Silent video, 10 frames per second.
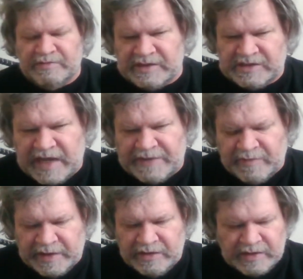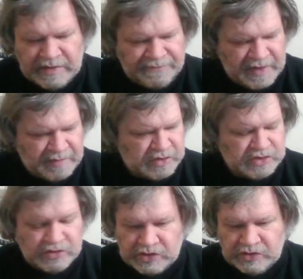uh, aside from it, you get Philippa
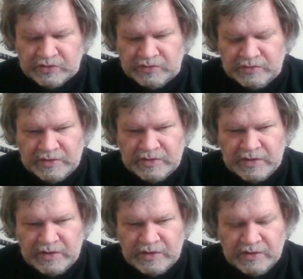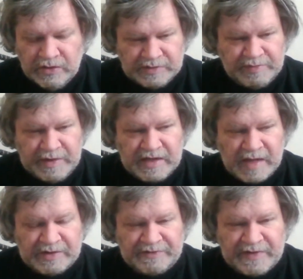Georgiou, who is a pretty
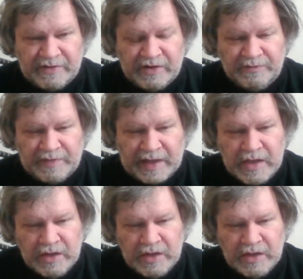accomplished fighter in her own right.